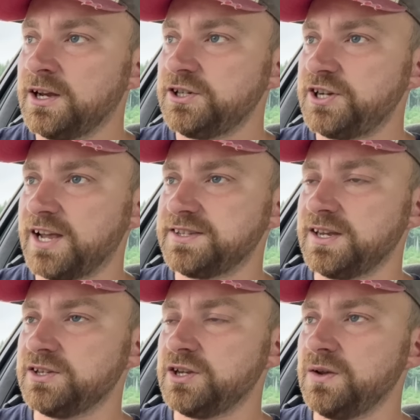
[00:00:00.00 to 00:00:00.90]

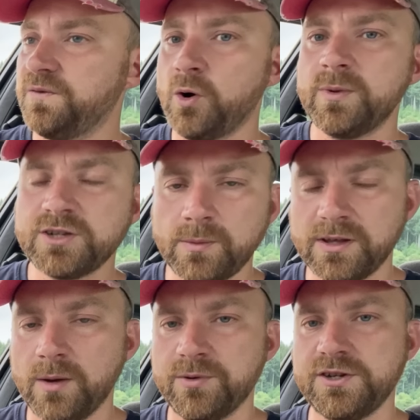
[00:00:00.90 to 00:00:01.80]
chatting to former Top
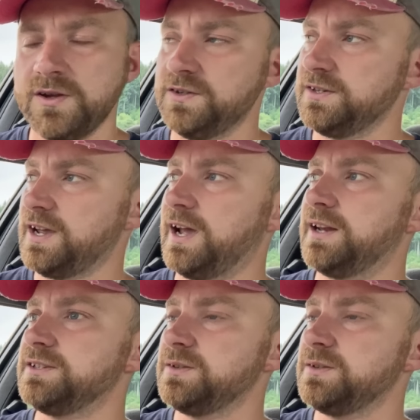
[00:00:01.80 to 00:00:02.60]
Gear producers and,